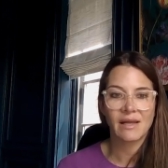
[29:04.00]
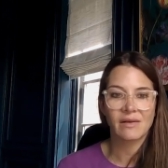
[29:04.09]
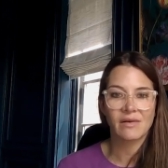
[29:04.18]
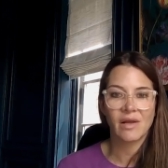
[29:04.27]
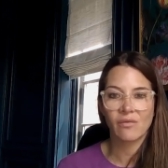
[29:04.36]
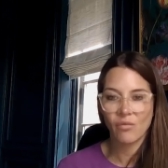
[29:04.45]

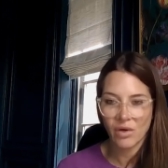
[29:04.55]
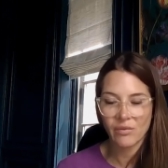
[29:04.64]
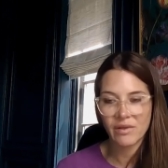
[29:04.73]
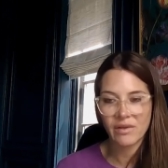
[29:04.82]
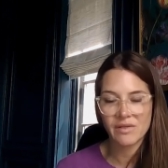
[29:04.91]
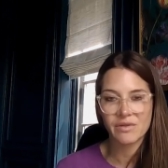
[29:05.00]
and and work
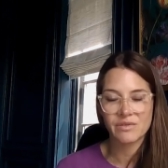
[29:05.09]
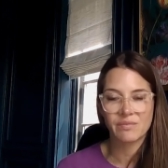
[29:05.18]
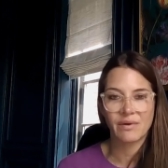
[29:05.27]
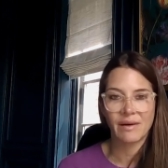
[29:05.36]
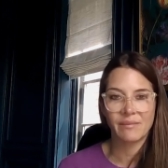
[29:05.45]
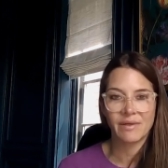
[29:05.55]
within those
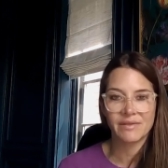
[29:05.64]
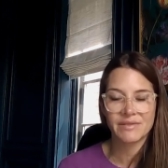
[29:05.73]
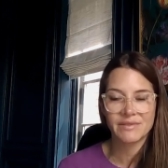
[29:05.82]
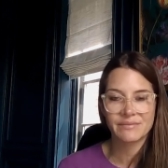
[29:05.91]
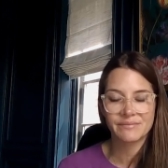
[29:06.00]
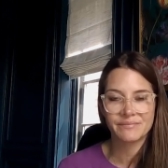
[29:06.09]
parameters